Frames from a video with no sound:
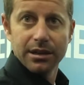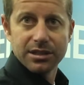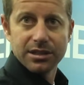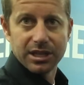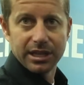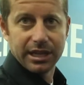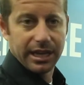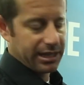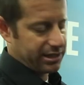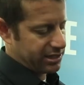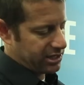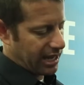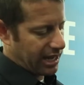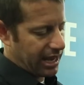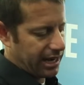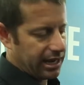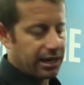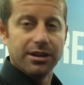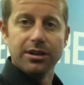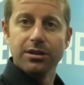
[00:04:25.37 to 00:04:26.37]
to get to
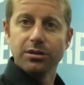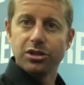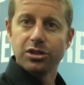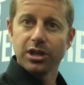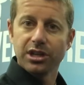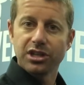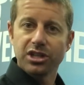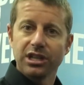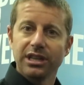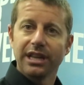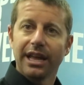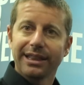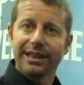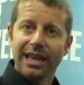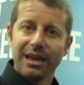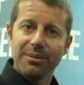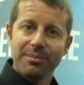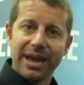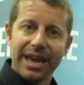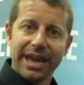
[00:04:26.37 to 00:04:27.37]
any nutrition that
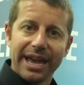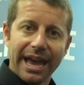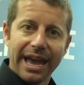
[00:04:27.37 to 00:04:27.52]
they may